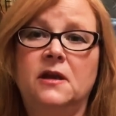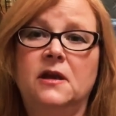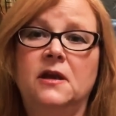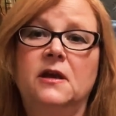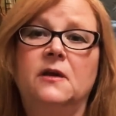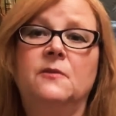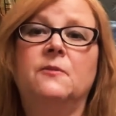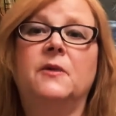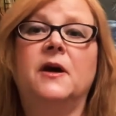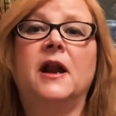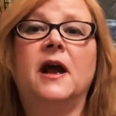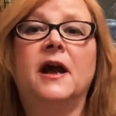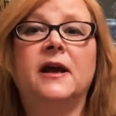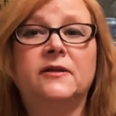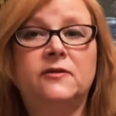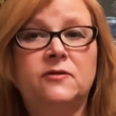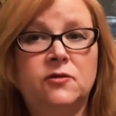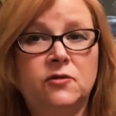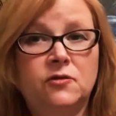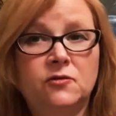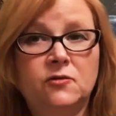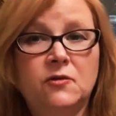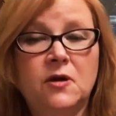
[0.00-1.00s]
but I
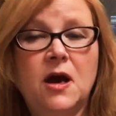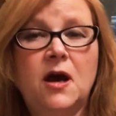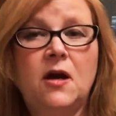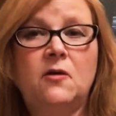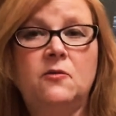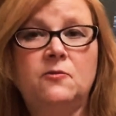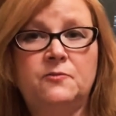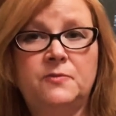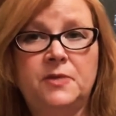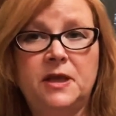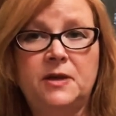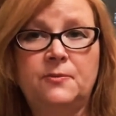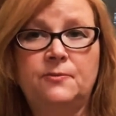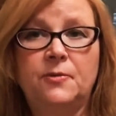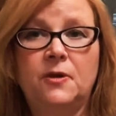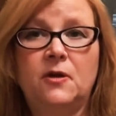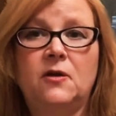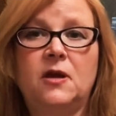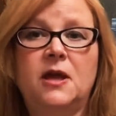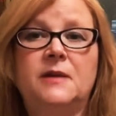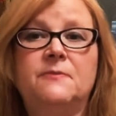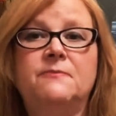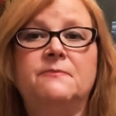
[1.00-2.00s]
do help
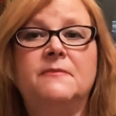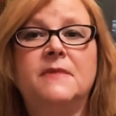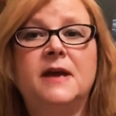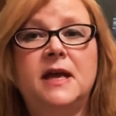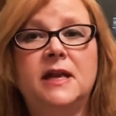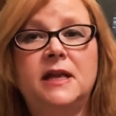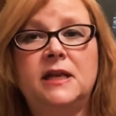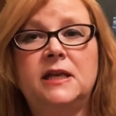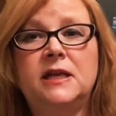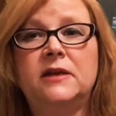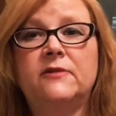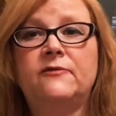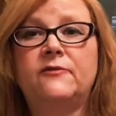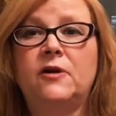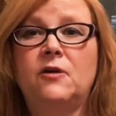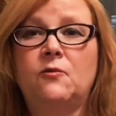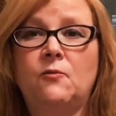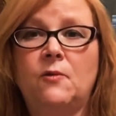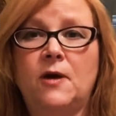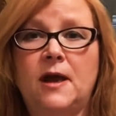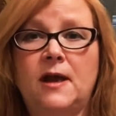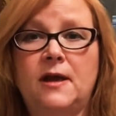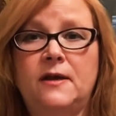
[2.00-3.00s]
people in many
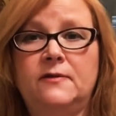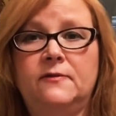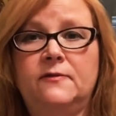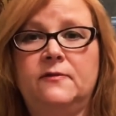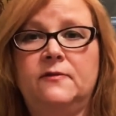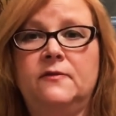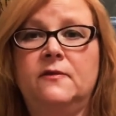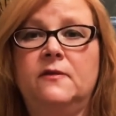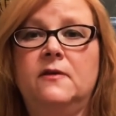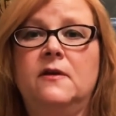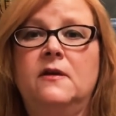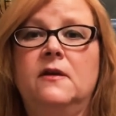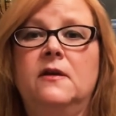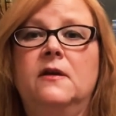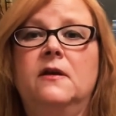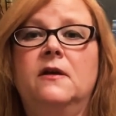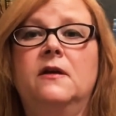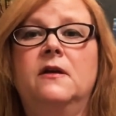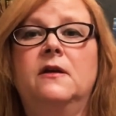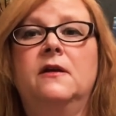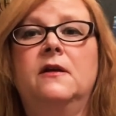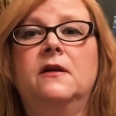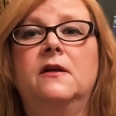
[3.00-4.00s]
different ways.
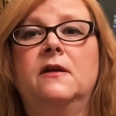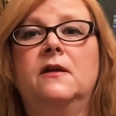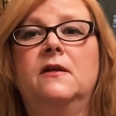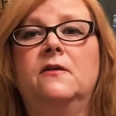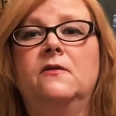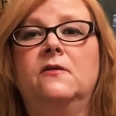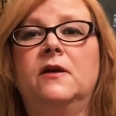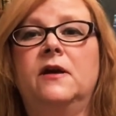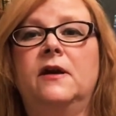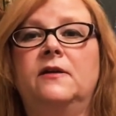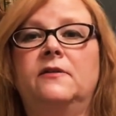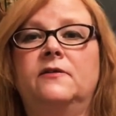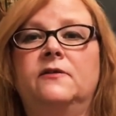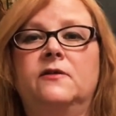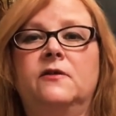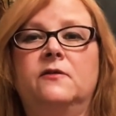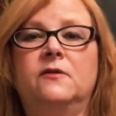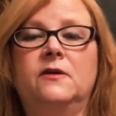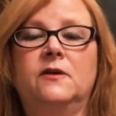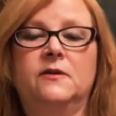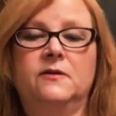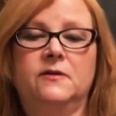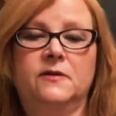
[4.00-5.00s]
Okay,
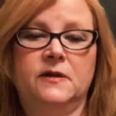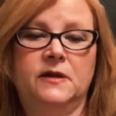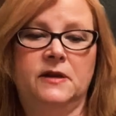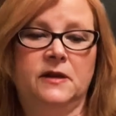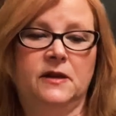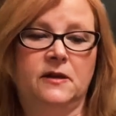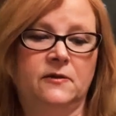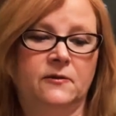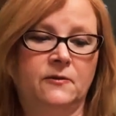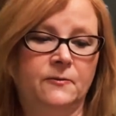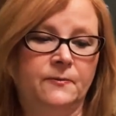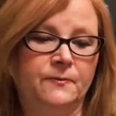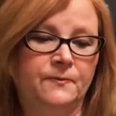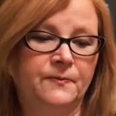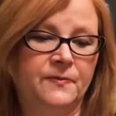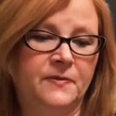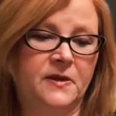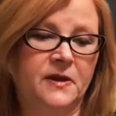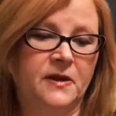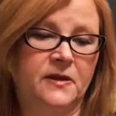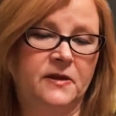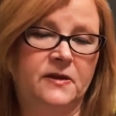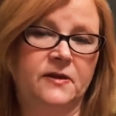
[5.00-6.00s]
so, you know,
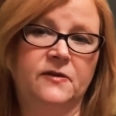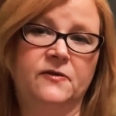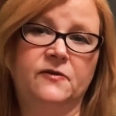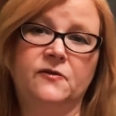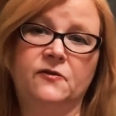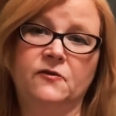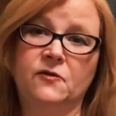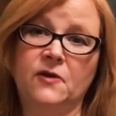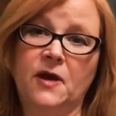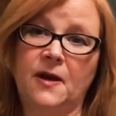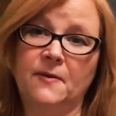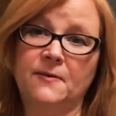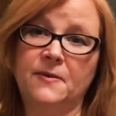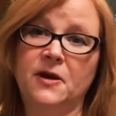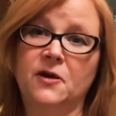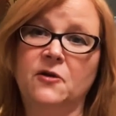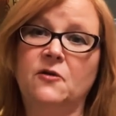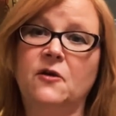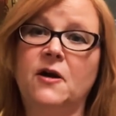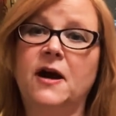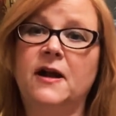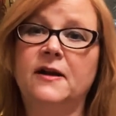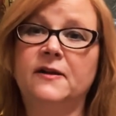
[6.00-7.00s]
I'm going to
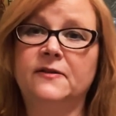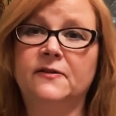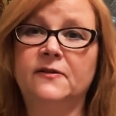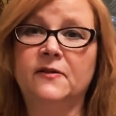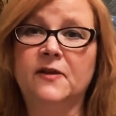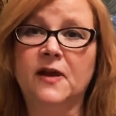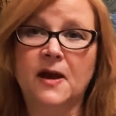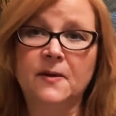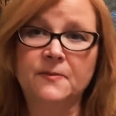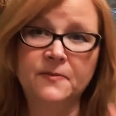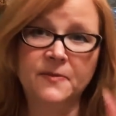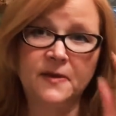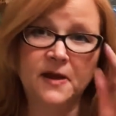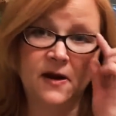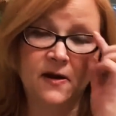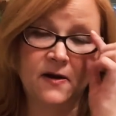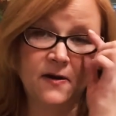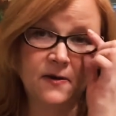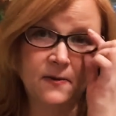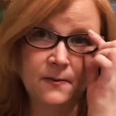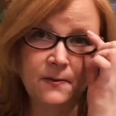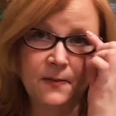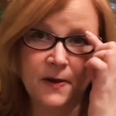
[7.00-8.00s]
go ahead and stop
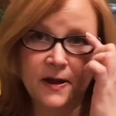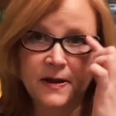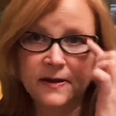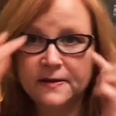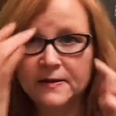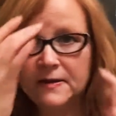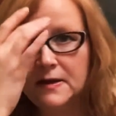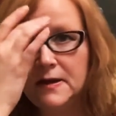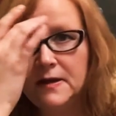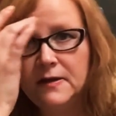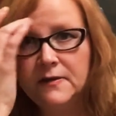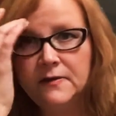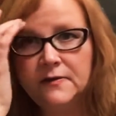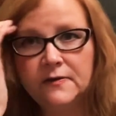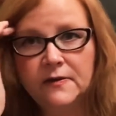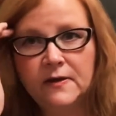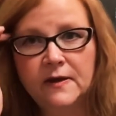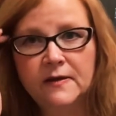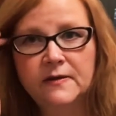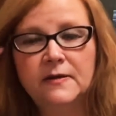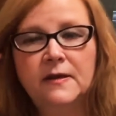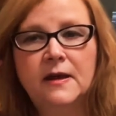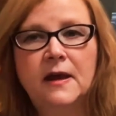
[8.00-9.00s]
there, but he
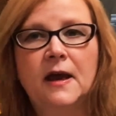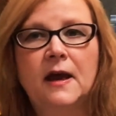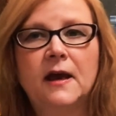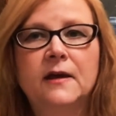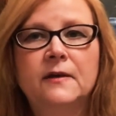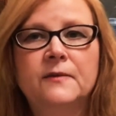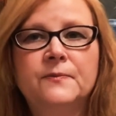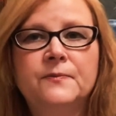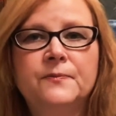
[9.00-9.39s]
said that